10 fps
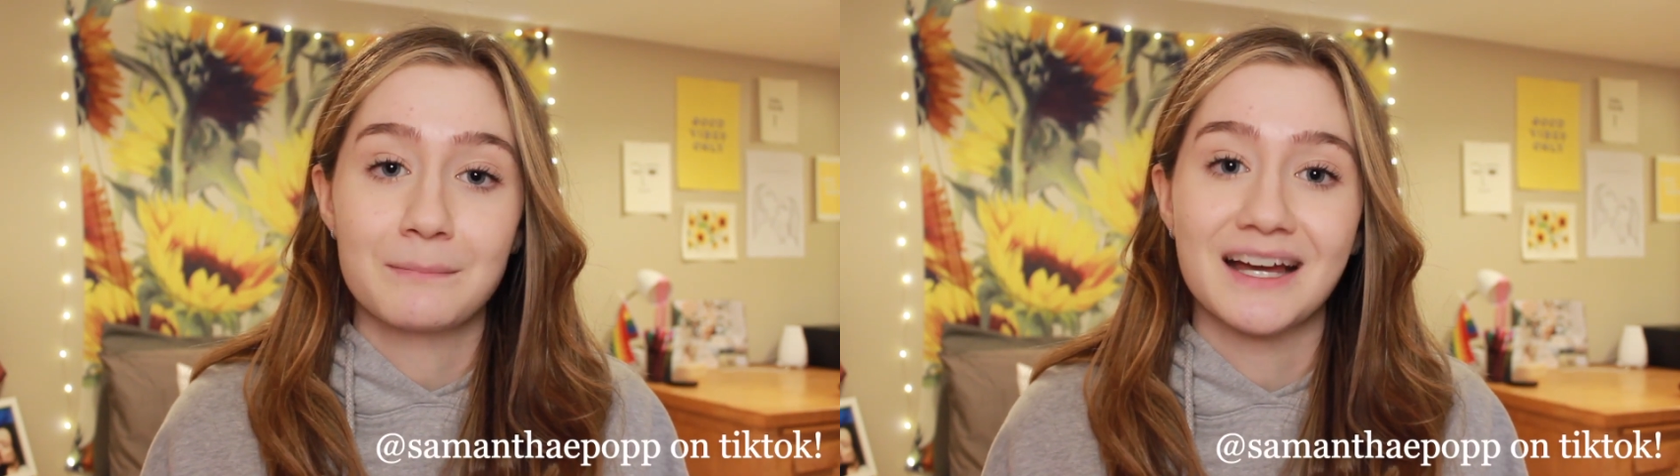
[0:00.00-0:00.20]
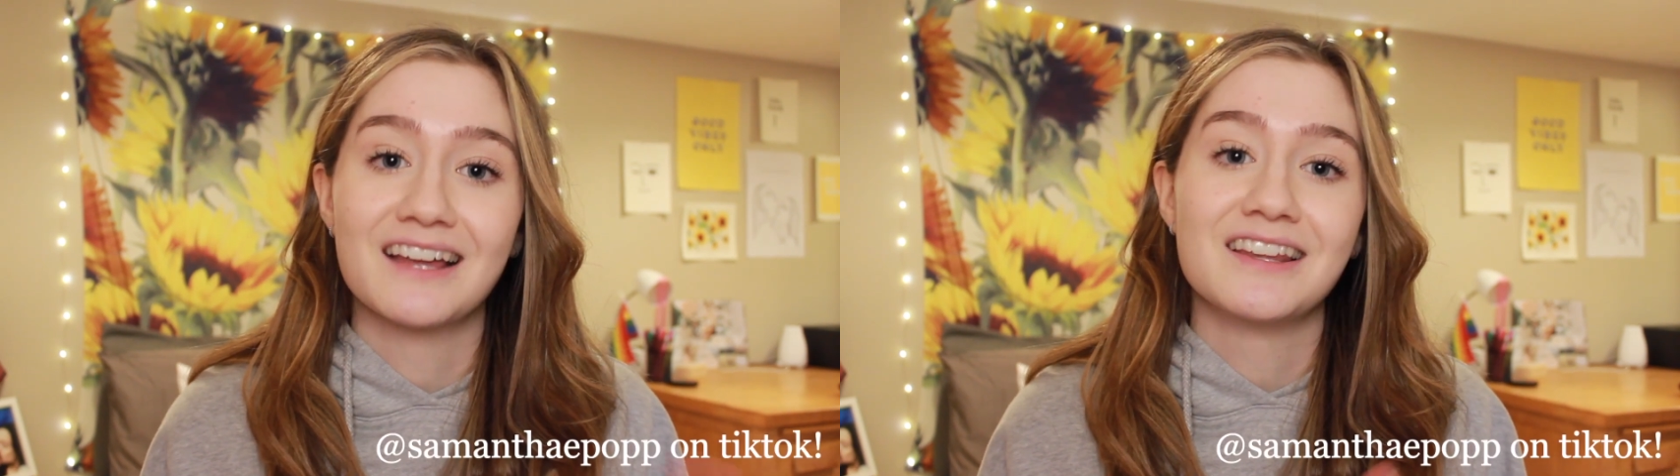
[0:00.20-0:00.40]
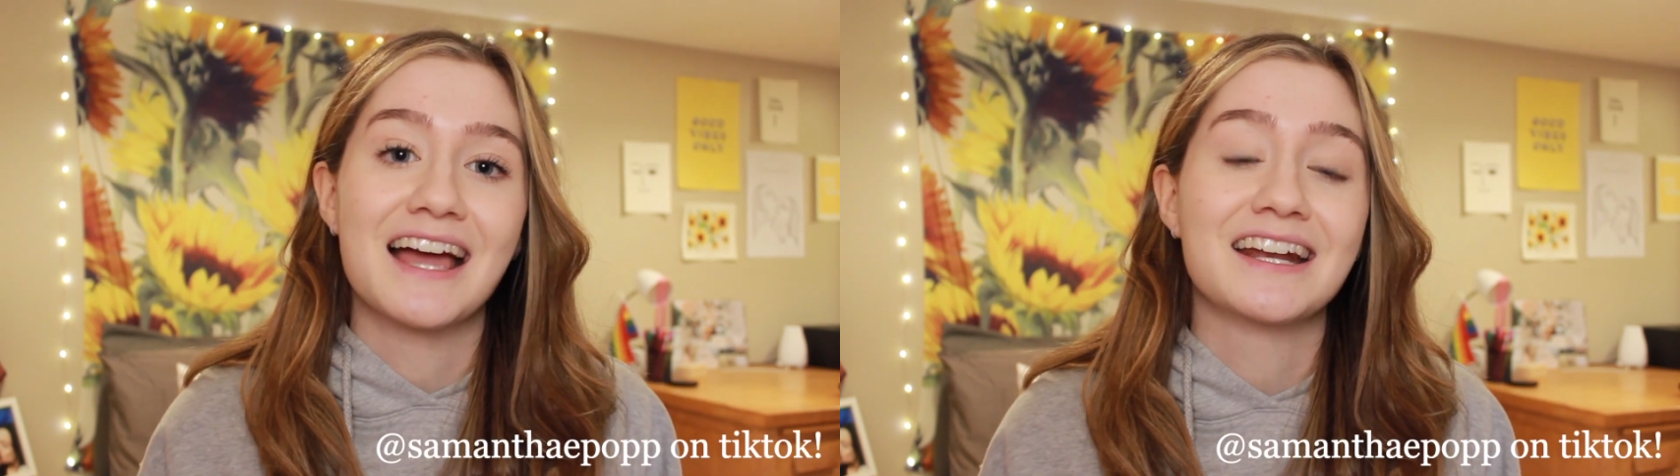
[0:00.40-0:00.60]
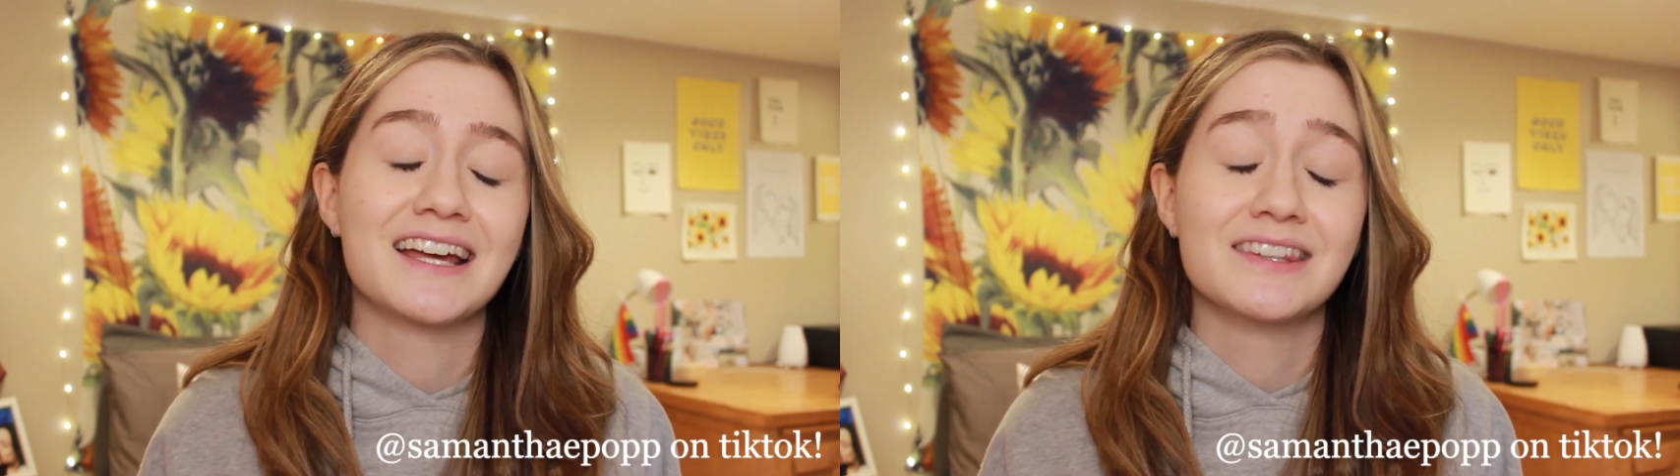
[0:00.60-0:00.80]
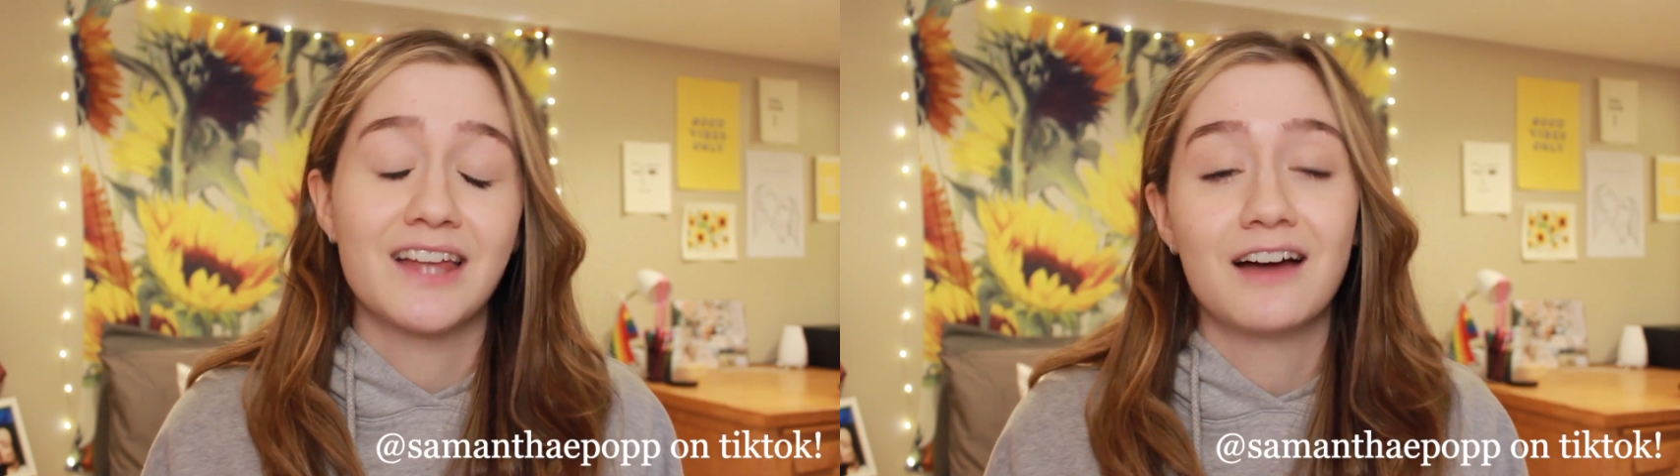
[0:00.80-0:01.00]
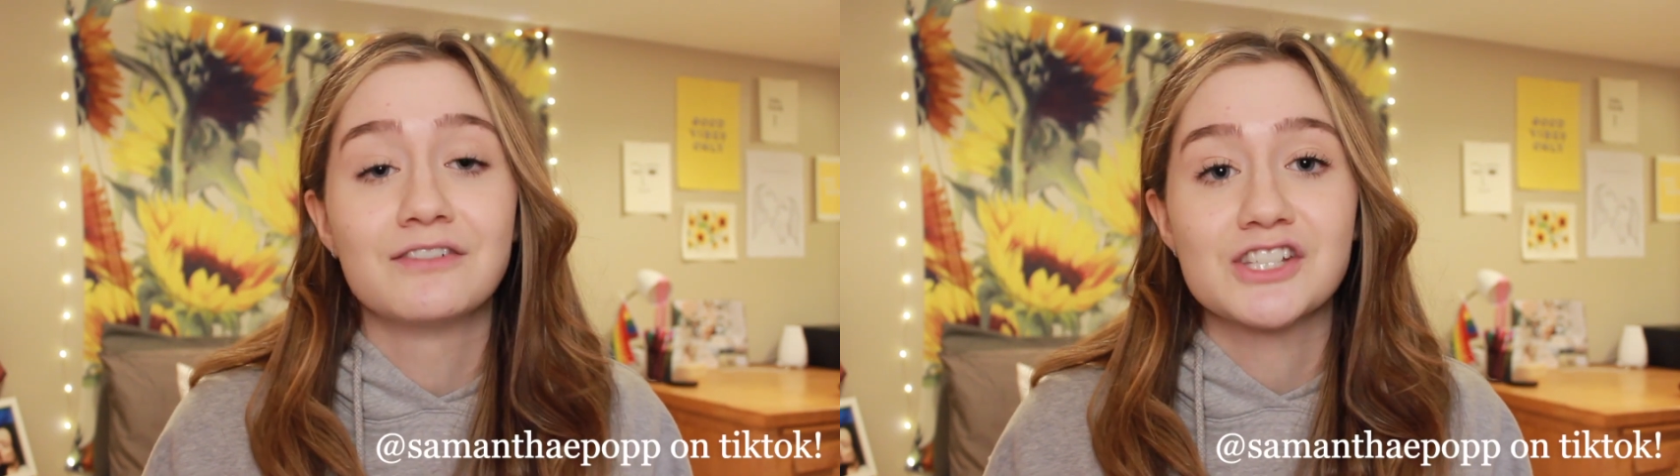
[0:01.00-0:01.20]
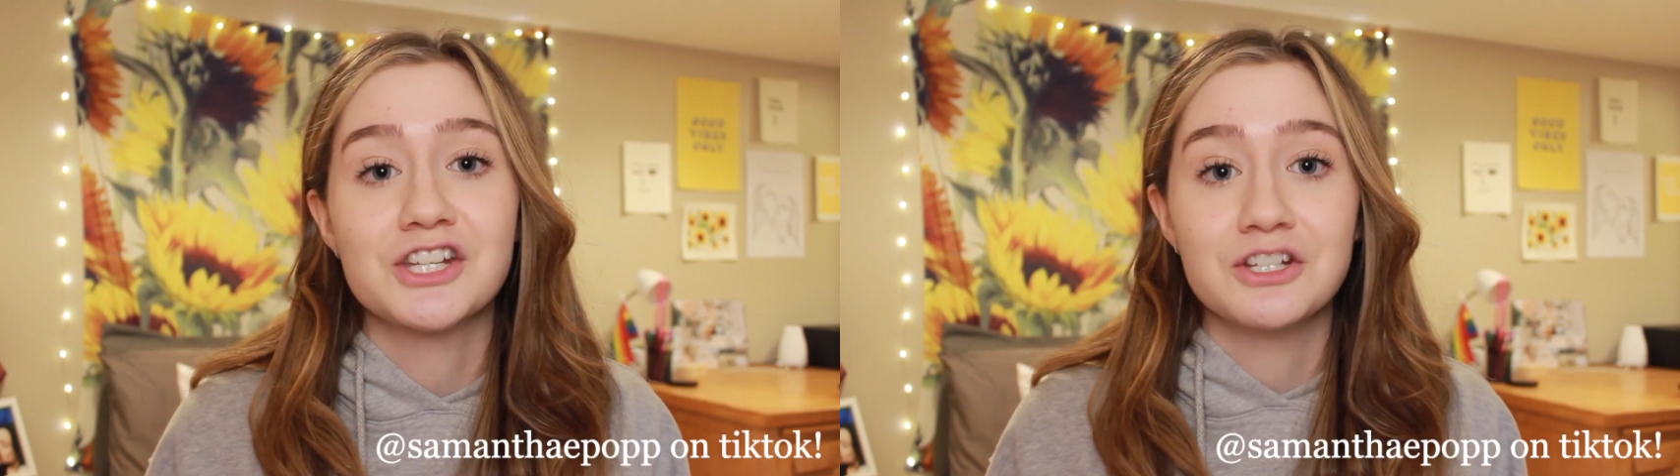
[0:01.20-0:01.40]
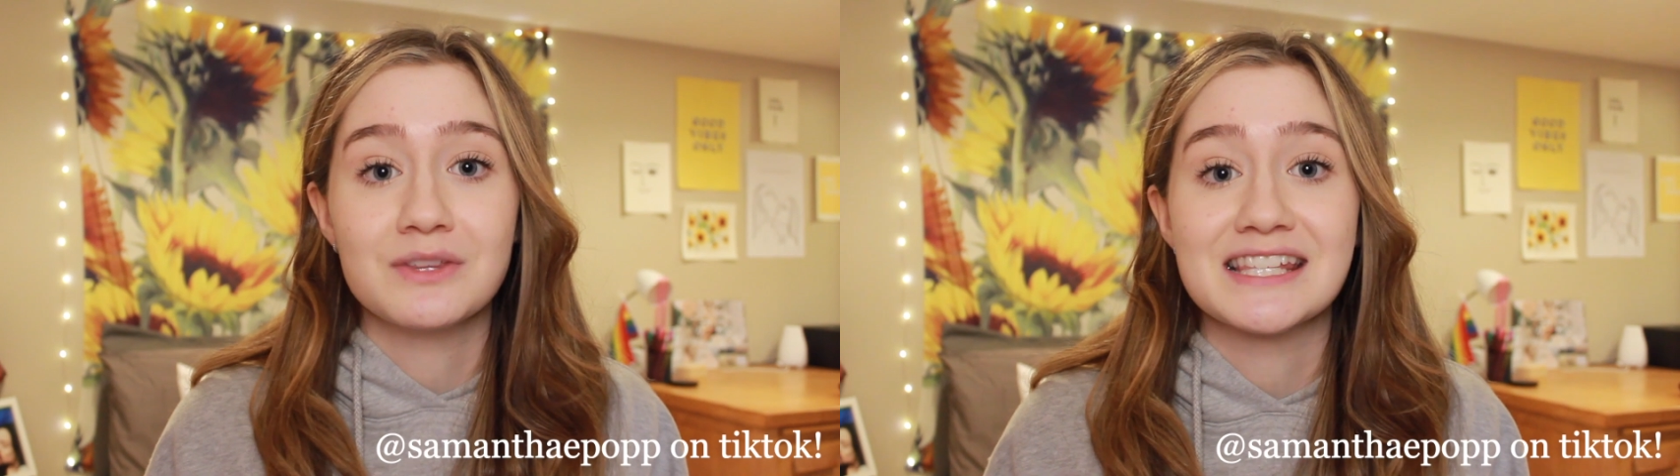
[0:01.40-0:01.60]
But Alai and I love
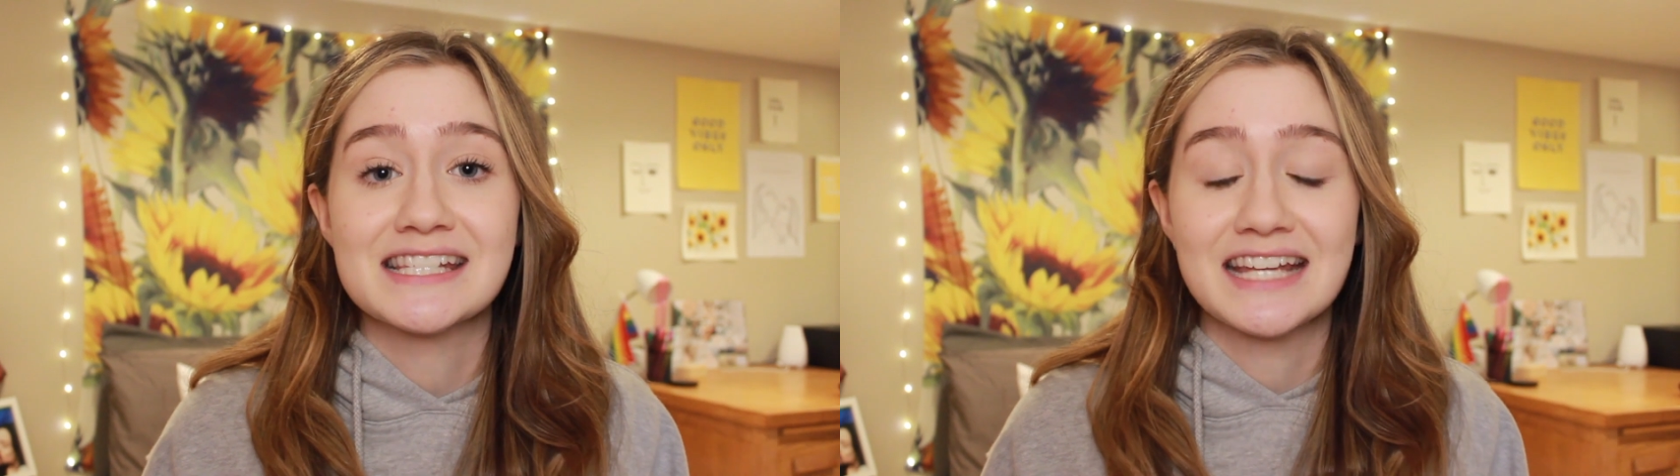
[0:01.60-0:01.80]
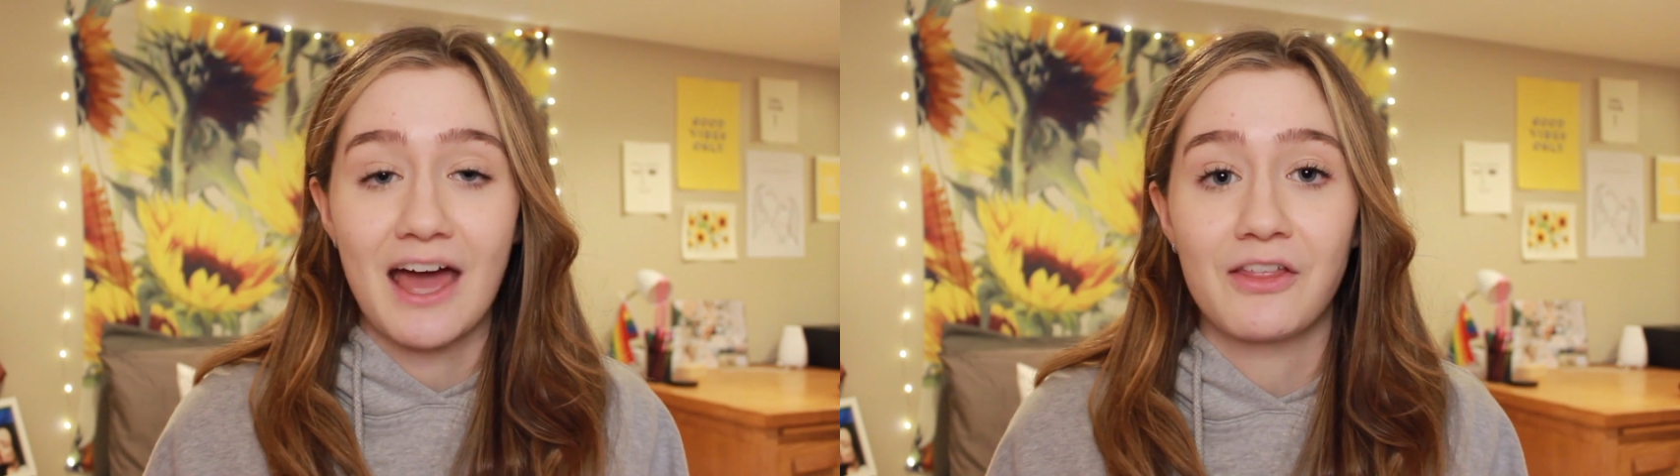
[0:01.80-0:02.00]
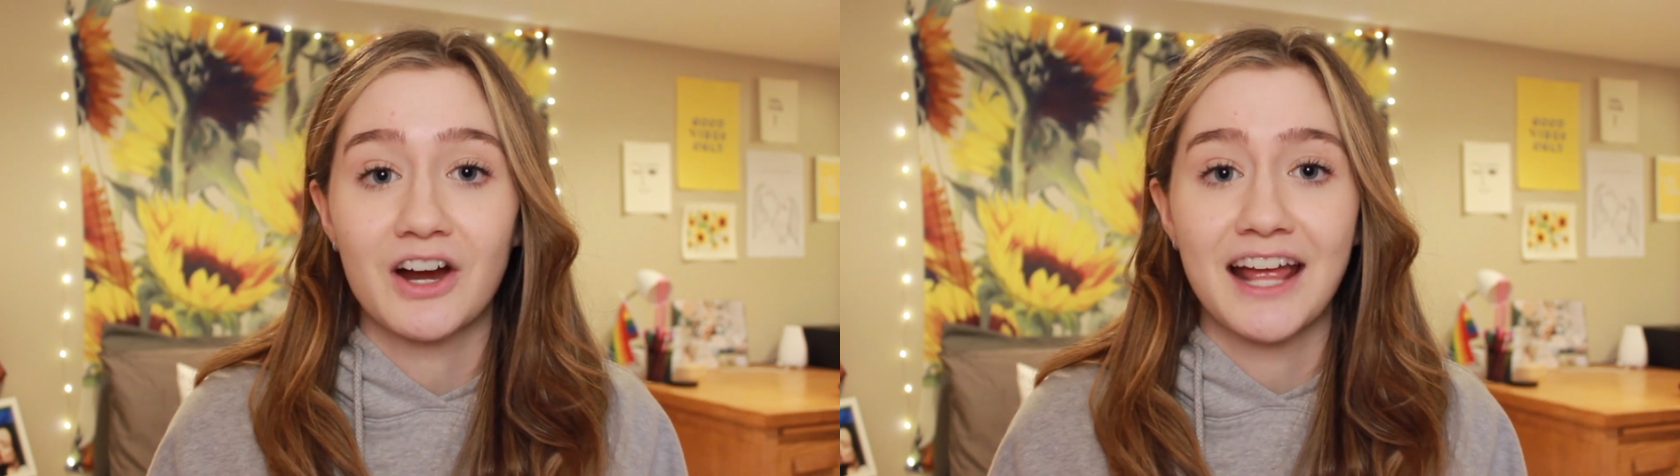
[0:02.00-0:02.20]
to do these together,